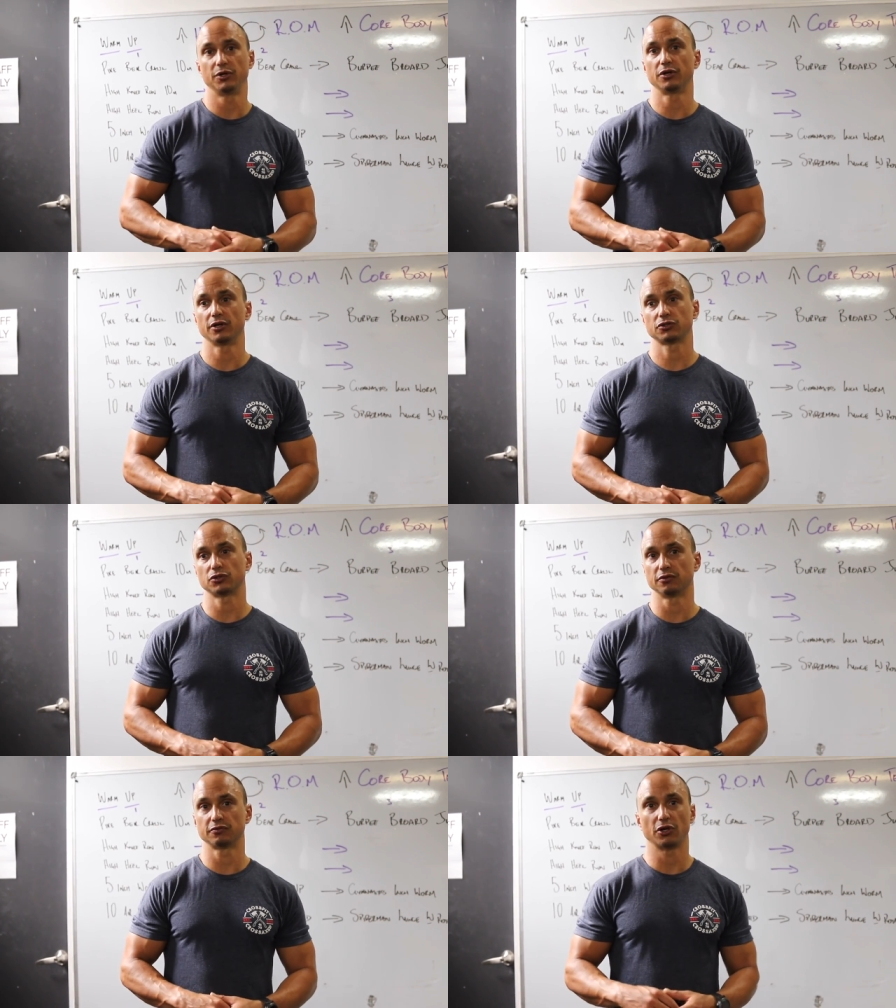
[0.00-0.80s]
We're not
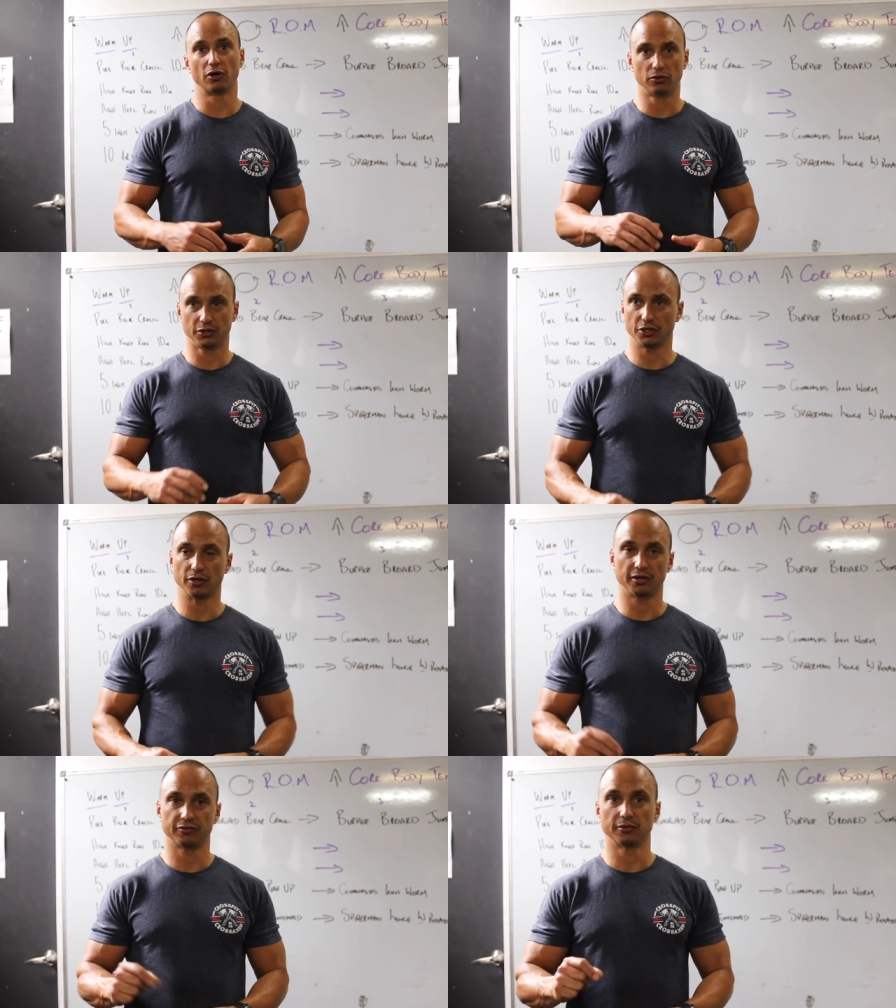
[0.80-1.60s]
sort of cold and
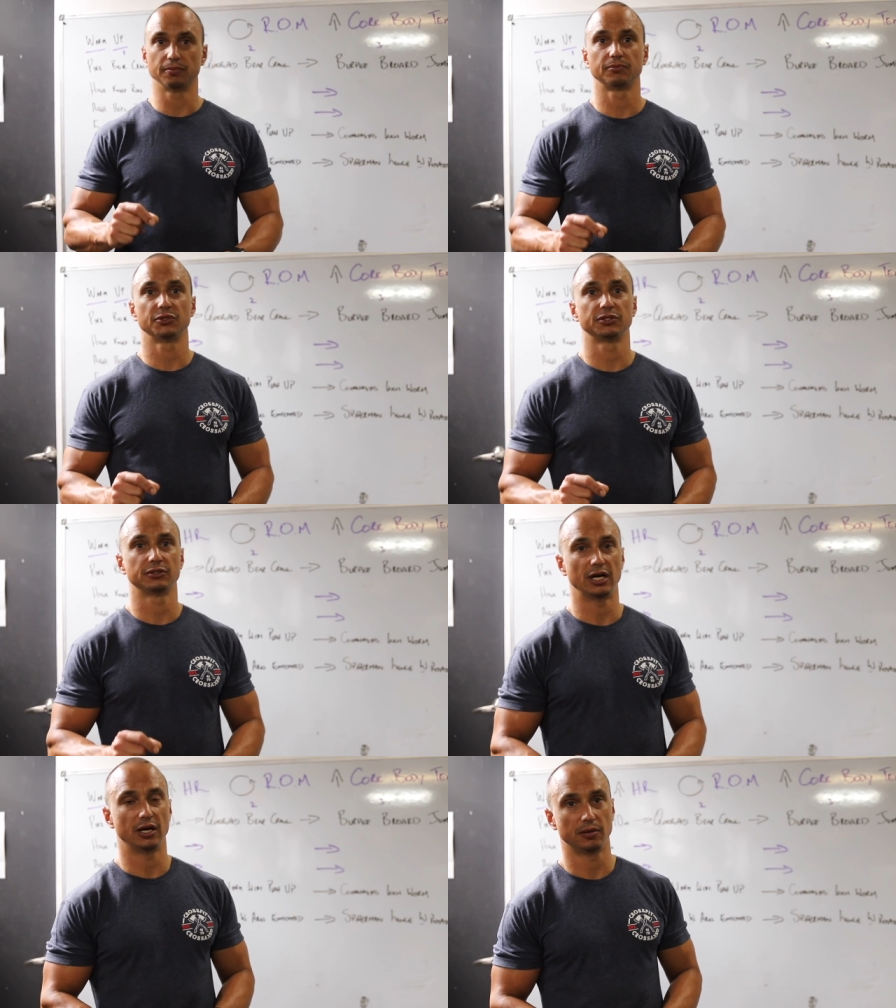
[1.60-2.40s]
going from
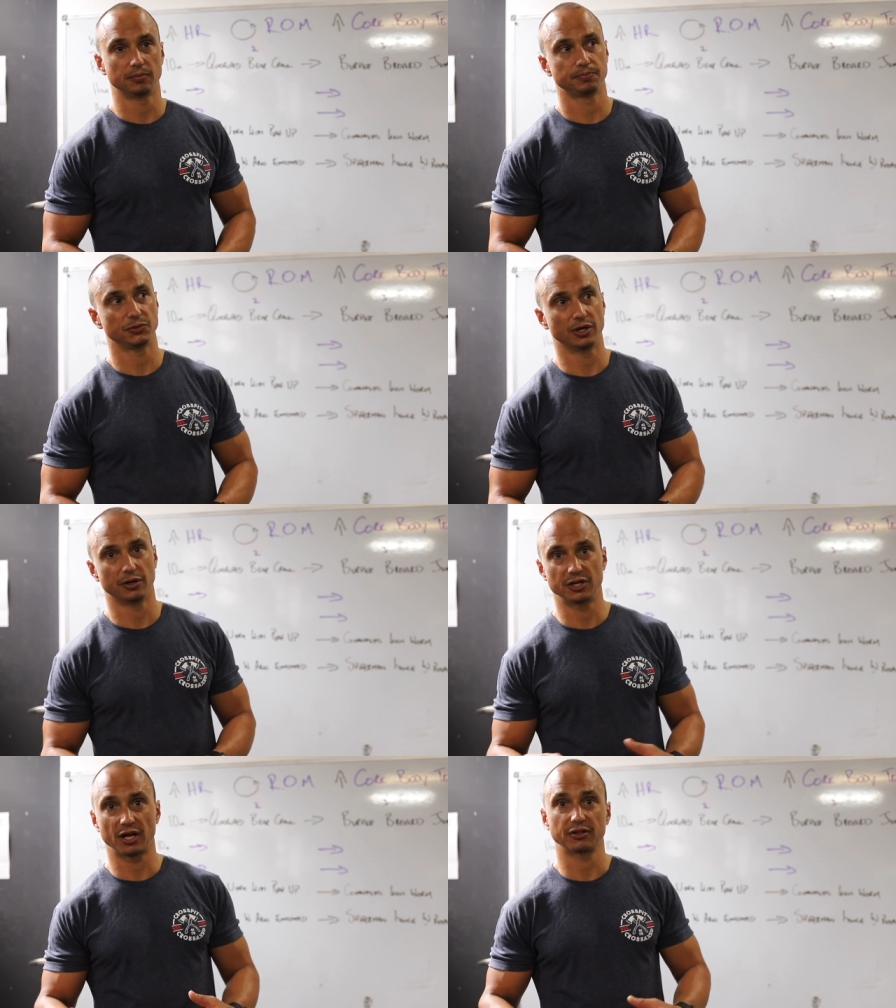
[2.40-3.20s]

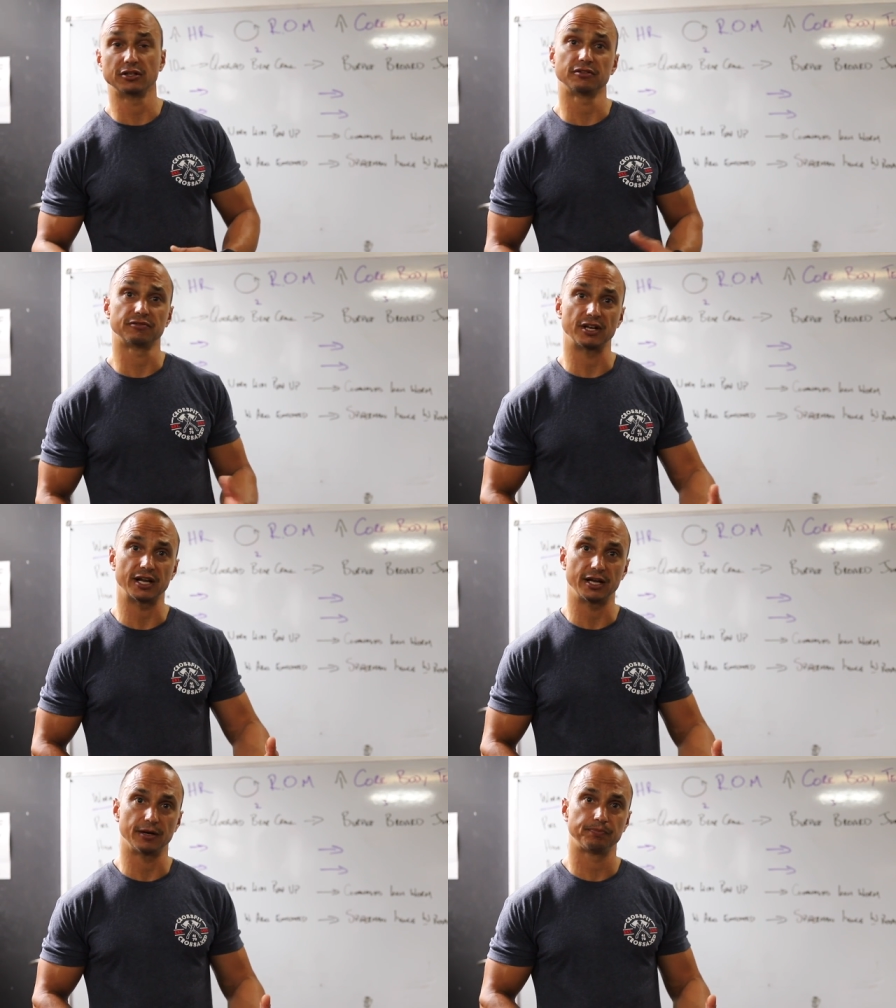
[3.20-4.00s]
nothing to
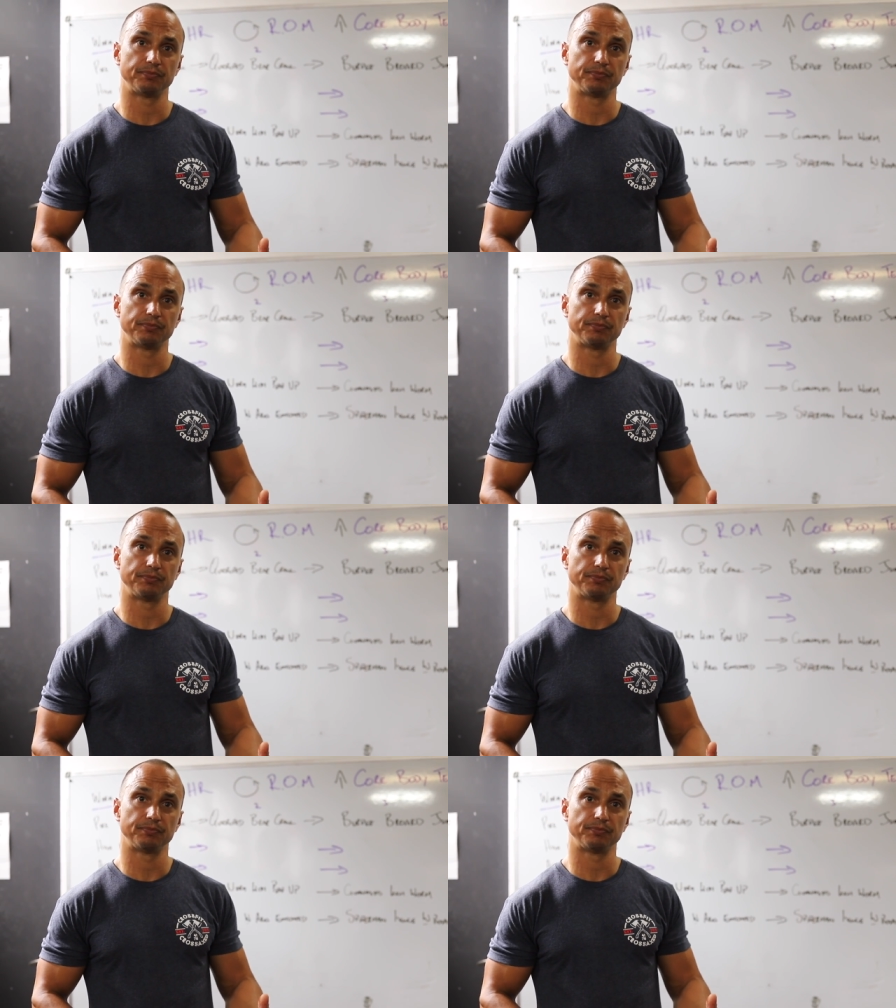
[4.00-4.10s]
flat out.